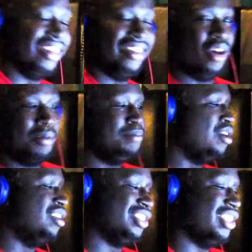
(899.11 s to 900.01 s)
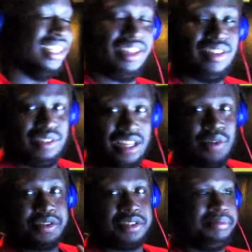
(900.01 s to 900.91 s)
no bullshit, yo.
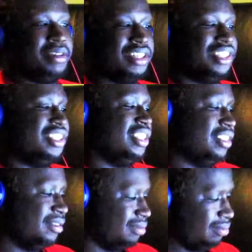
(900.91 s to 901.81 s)
That was some bitch shit.